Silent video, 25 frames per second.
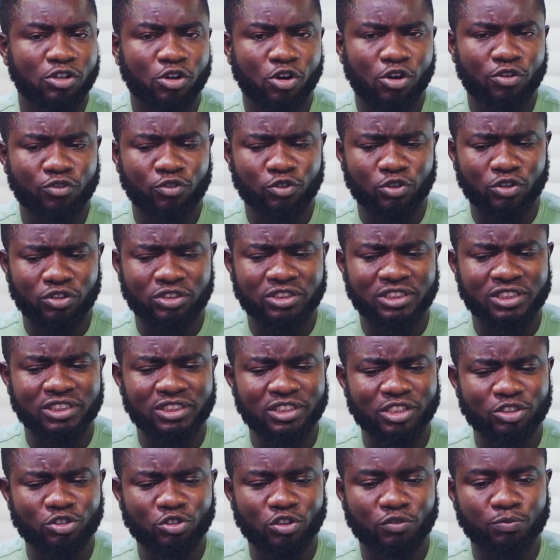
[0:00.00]
of course the
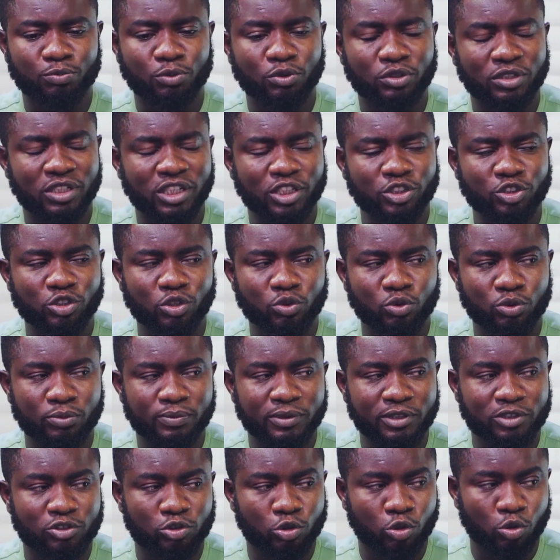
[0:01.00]
rate of progression will
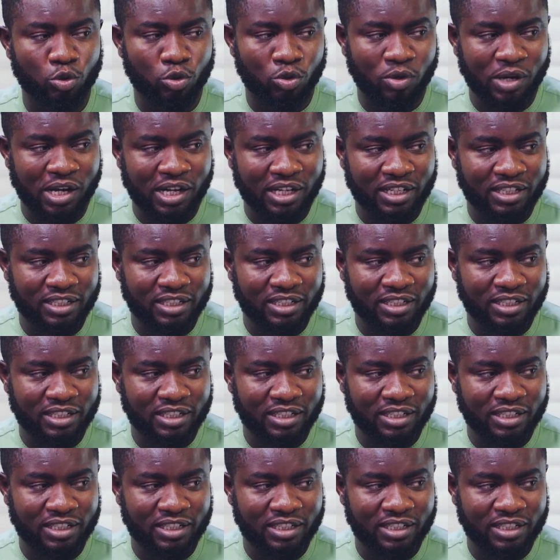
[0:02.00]
be slower.